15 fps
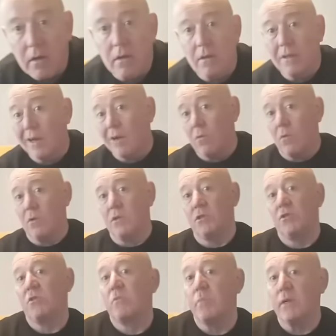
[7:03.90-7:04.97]
That one has
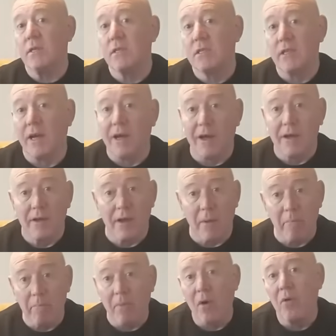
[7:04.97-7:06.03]
just been sat in the
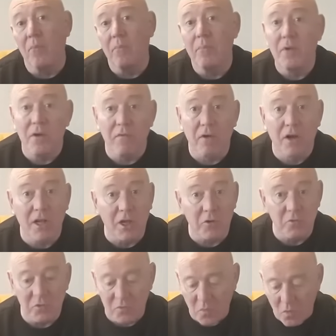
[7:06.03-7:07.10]
bottom of a
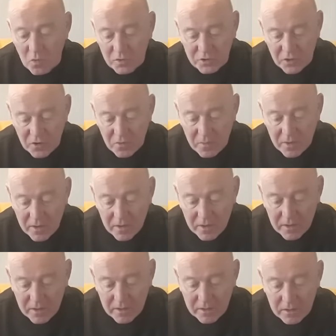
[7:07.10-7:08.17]
closed wardrobe,
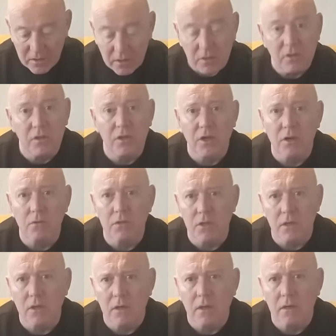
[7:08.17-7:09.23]
so it just shows you
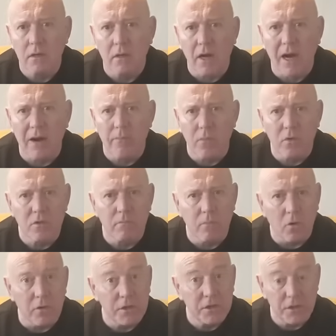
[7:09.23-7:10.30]
how much
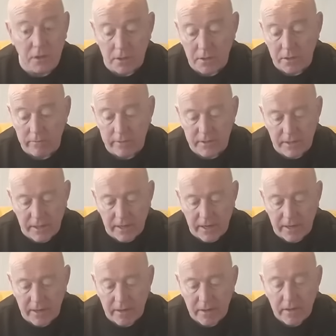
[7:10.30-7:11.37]
moisture there is in
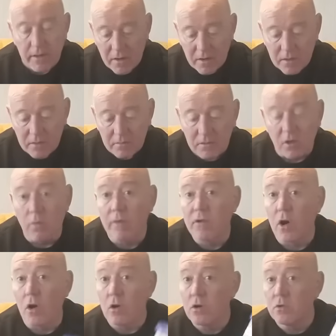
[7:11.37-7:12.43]
air. So we've
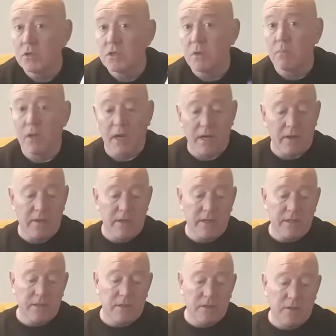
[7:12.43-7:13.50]
got a good supply of
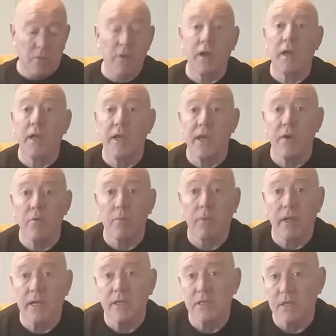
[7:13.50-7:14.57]
these that we can keep
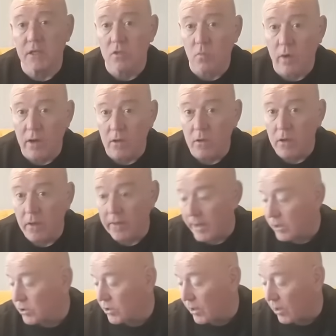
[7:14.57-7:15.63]
replacing as well, and that
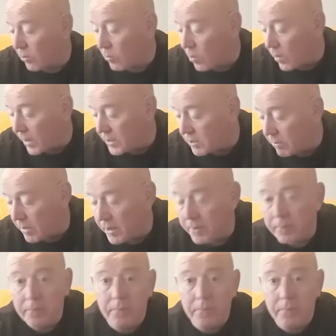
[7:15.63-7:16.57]
should help quite a bit.